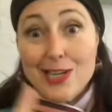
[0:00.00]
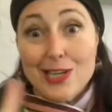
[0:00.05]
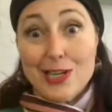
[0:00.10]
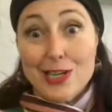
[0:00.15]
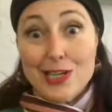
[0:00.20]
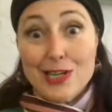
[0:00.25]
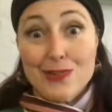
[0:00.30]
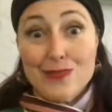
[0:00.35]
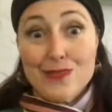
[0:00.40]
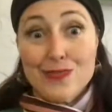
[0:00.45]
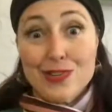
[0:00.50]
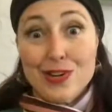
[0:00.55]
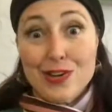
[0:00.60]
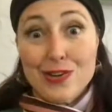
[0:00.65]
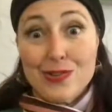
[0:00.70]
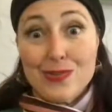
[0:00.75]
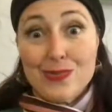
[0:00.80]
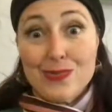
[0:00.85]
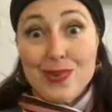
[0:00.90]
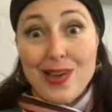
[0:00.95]
You don't
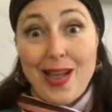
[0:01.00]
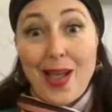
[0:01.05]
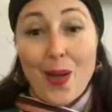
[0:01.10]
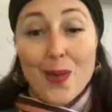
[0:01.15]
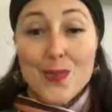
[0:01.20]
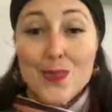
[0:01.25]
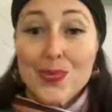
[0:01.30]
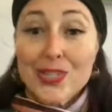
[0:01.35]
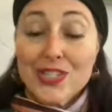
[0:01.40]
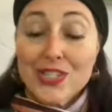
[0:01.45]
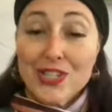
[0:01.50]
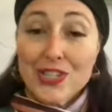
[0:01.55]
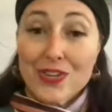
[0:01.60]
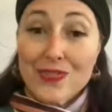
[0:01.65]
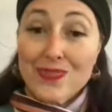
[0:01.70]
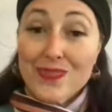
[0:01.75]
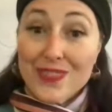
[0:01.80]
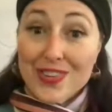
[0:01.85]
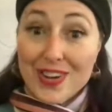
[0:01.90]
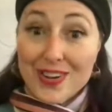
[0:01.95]
know what you
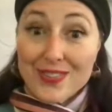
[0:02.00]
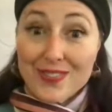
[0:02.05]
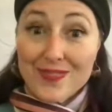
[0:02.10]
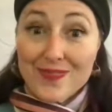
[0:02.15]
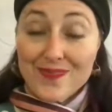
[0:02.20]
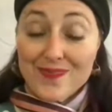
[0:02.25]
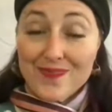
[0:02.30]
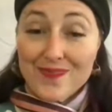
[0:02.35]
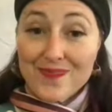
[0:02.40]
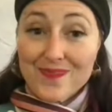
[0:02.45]
don't know,